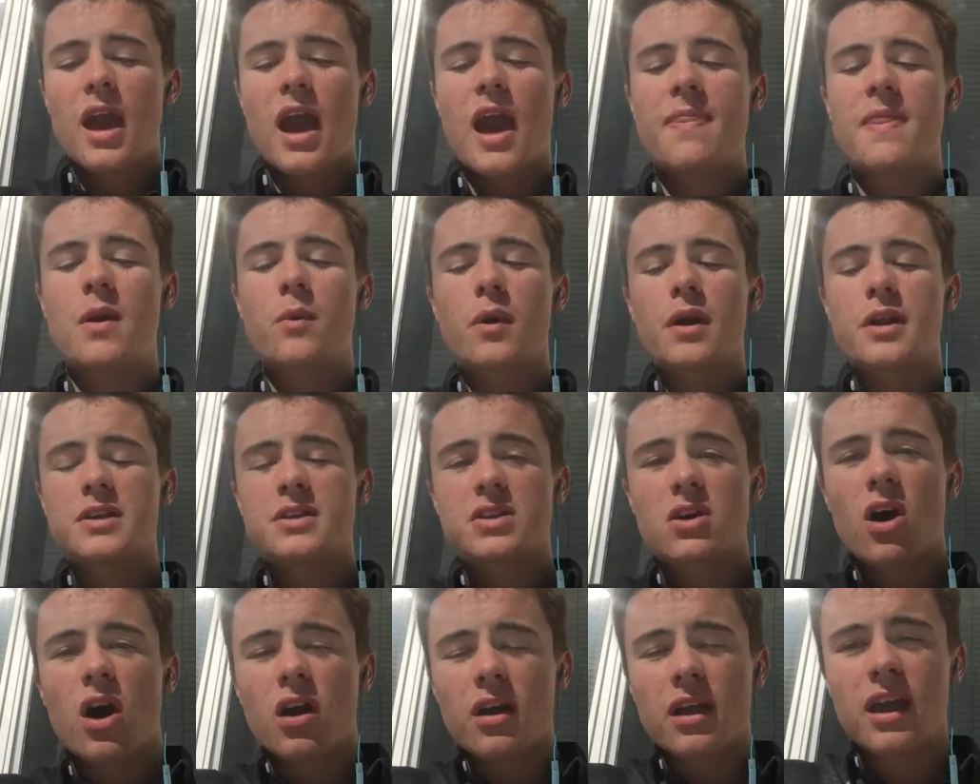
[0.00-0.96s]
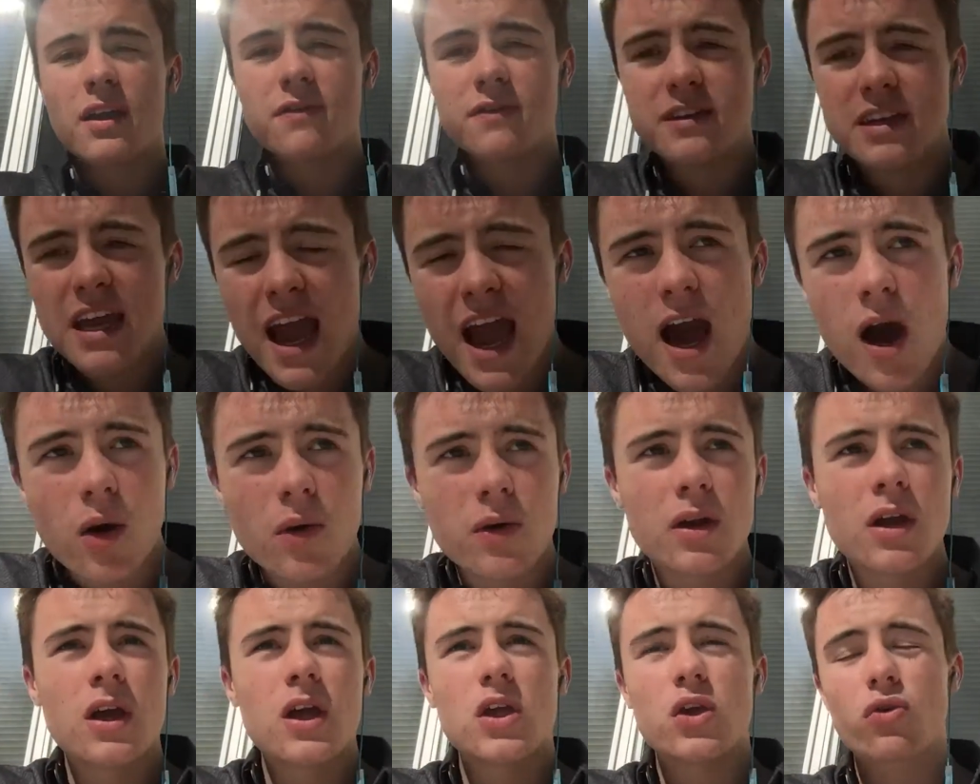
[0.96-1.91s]
And then when it is concave
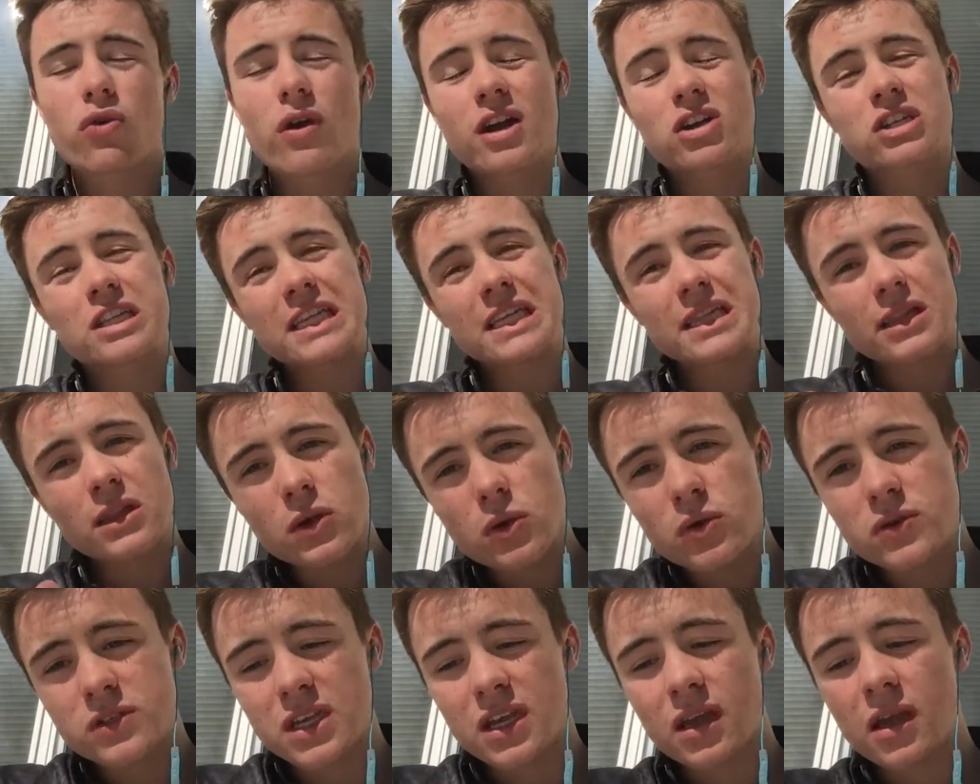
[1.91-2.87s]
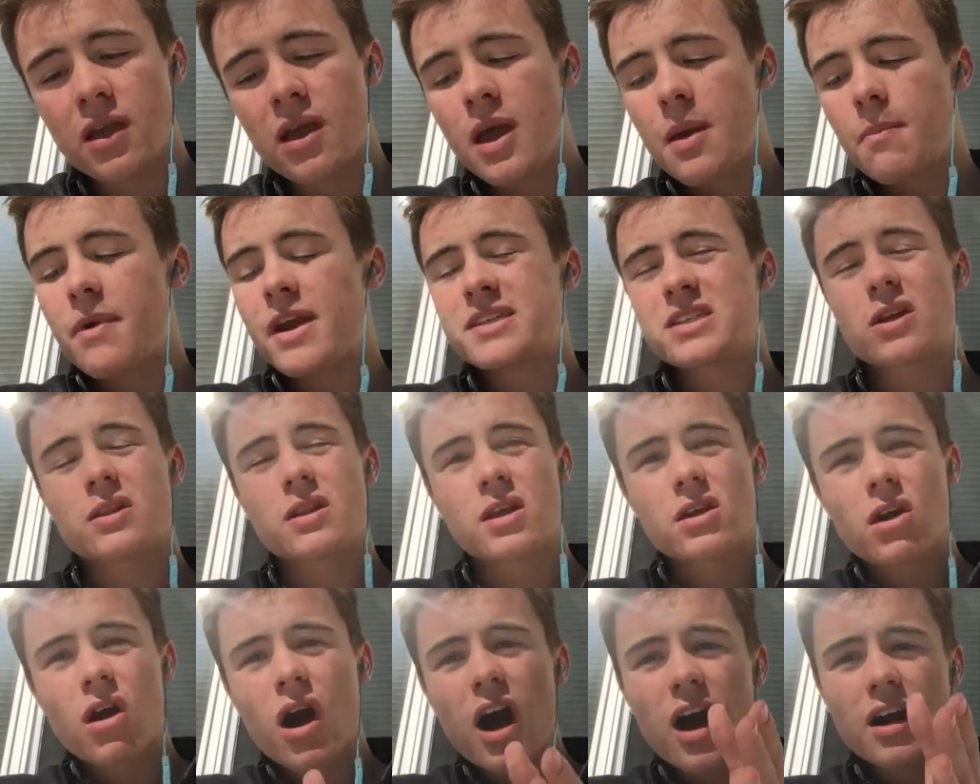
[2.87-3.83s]
down, you're actually losing based on the
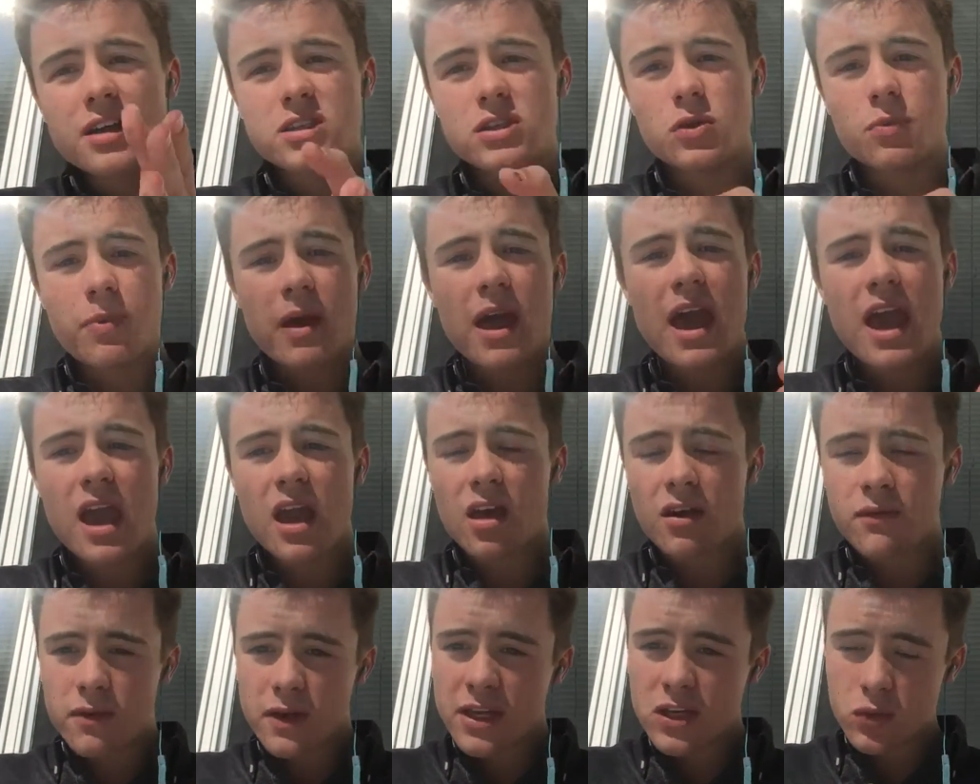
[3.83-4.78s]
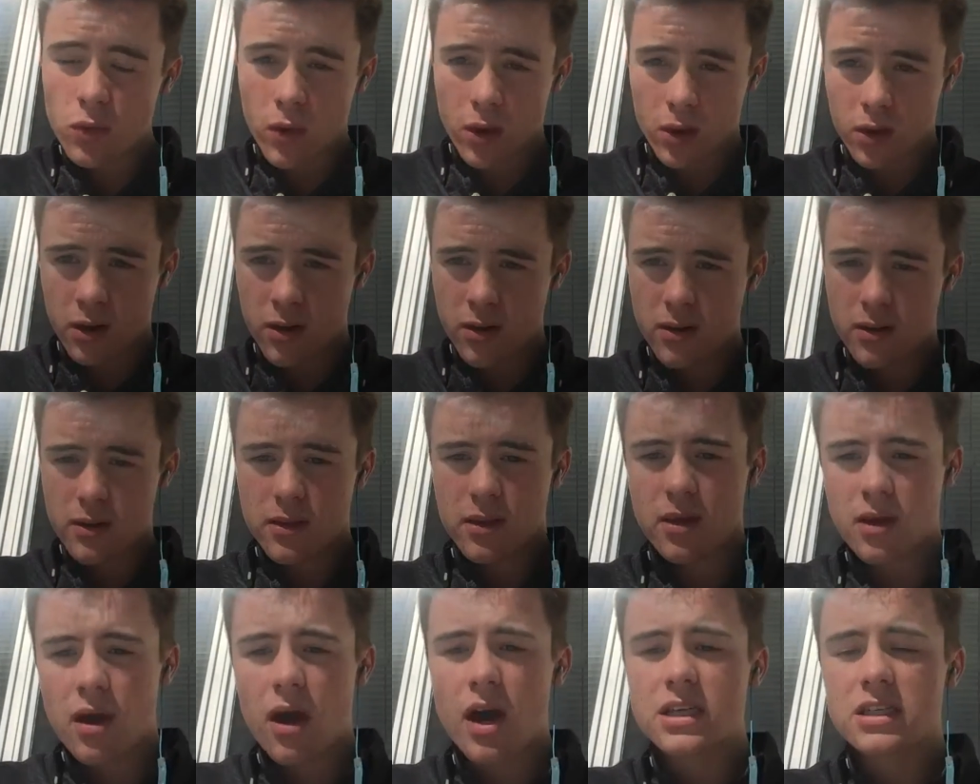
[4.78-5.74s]
cost you pay of each worker,
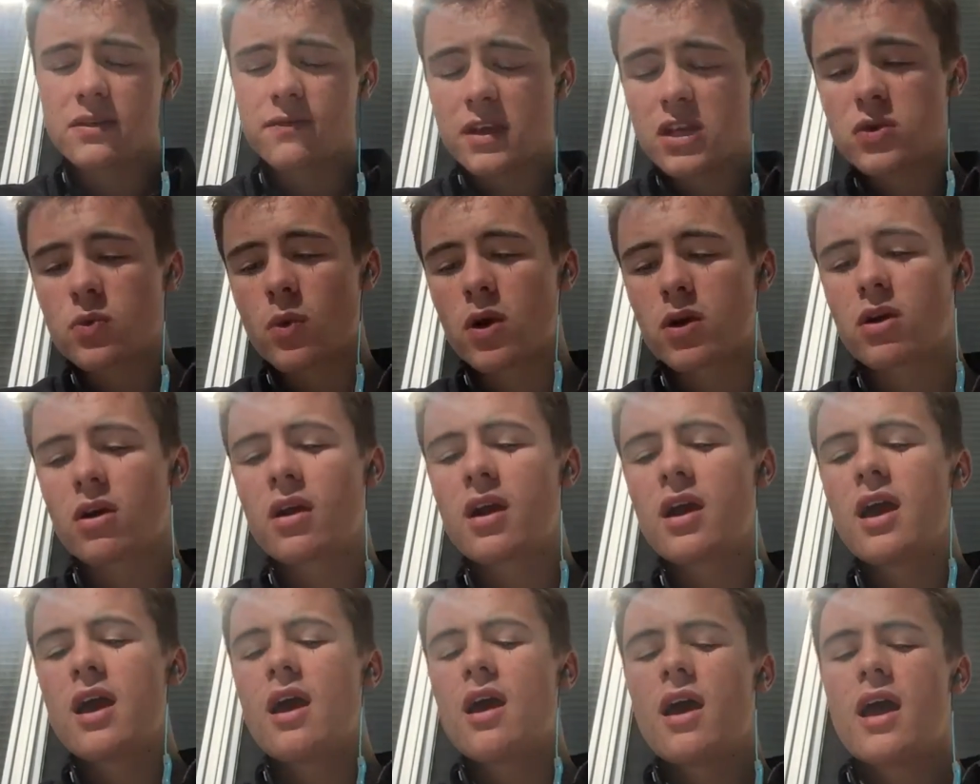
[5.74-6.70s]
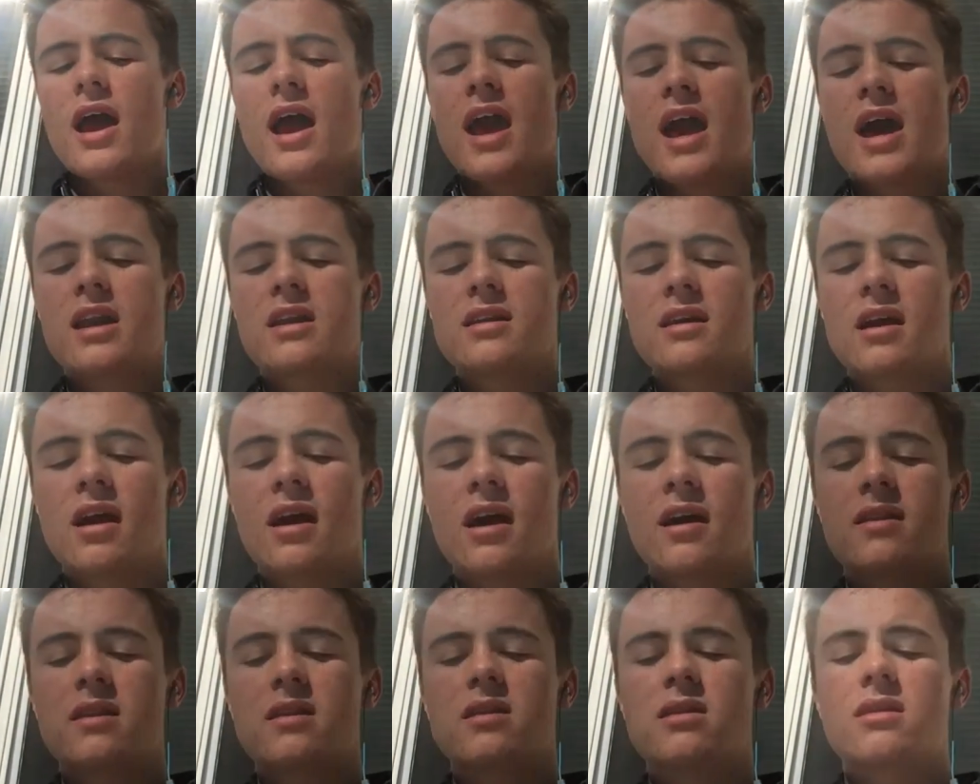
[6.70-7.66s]
the cost of each worker, and
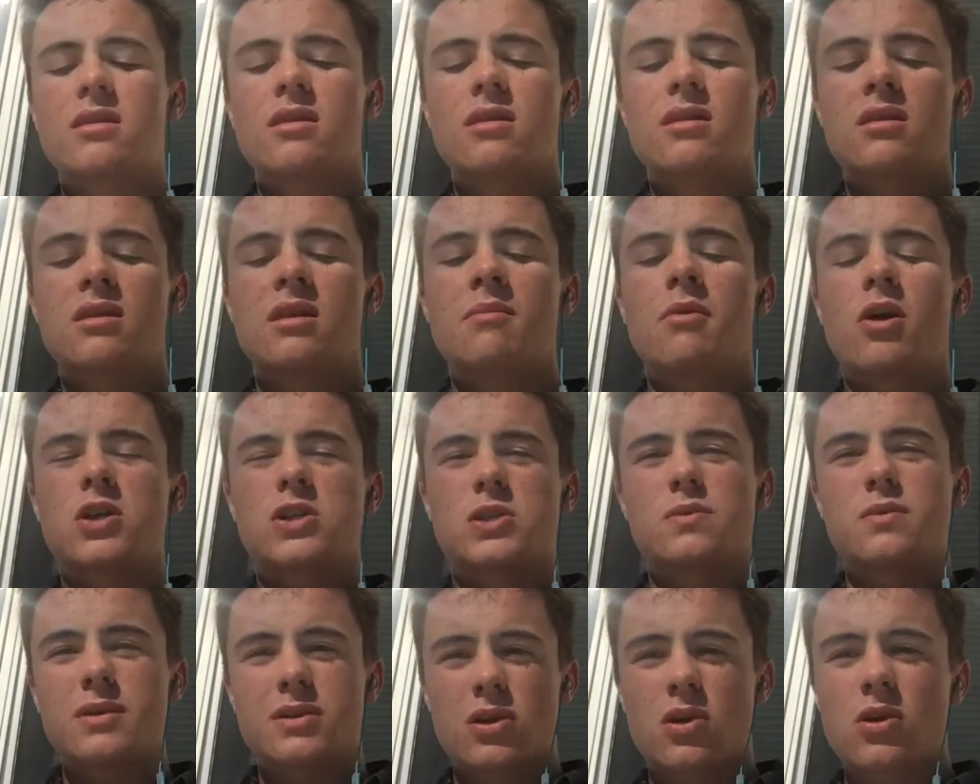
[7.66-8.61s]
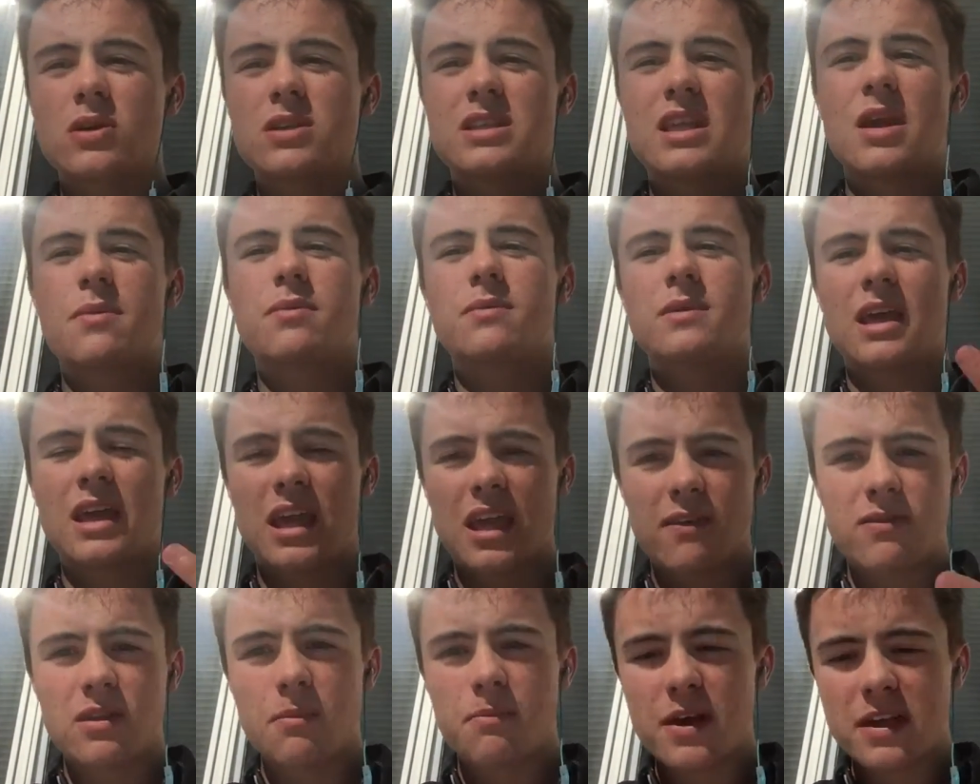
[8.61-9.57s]
the marginal returns they
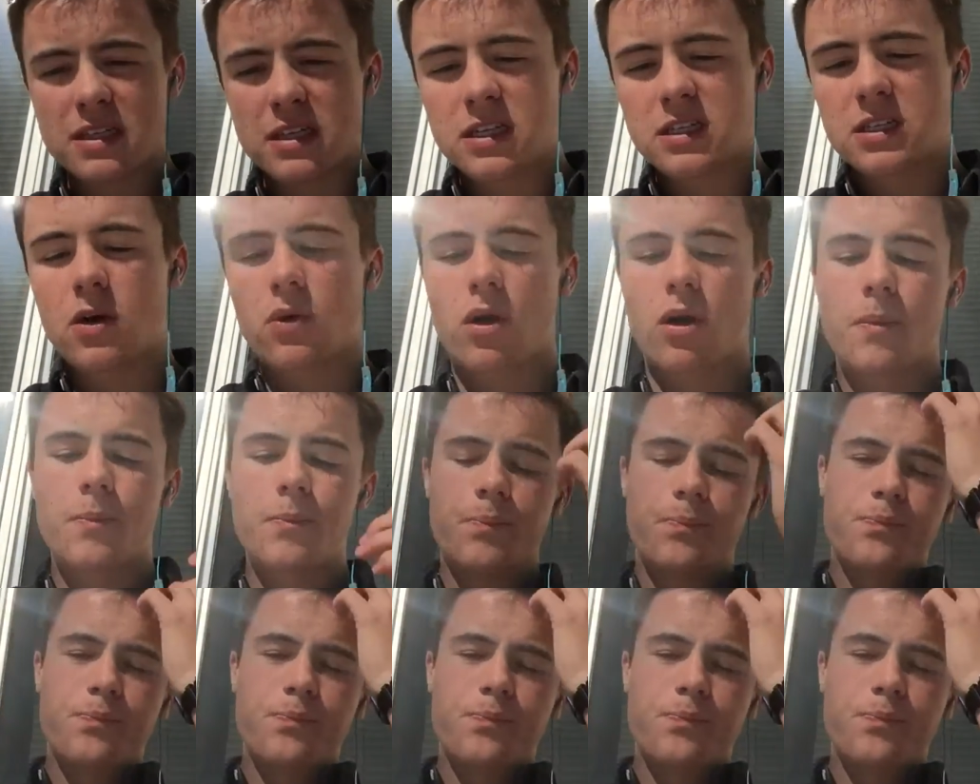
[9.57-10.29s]
give the business owner.